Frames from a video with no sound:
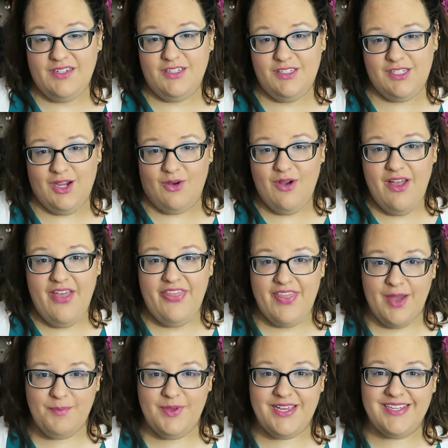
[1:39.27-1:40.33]
So,
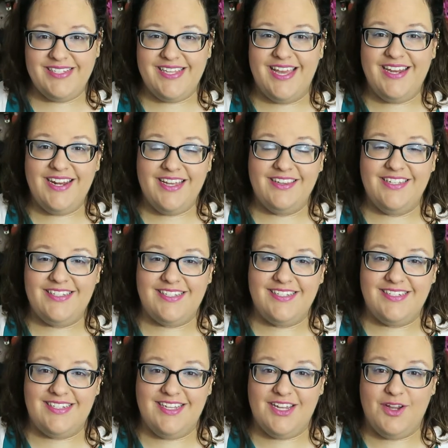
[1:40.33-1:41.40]
that being said, let's
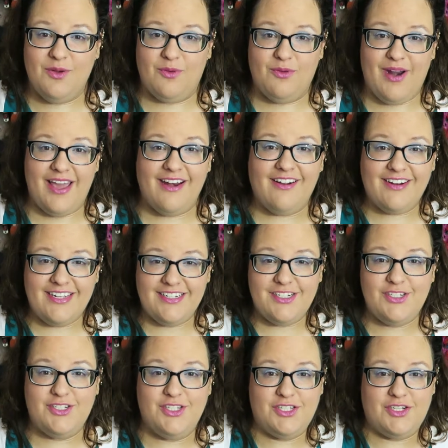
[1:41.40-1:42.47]
dig right on
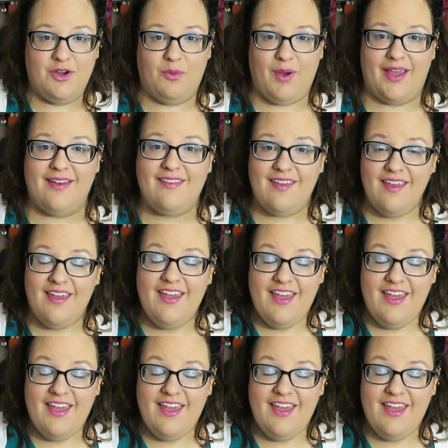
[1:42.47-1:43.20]
in to Snow White.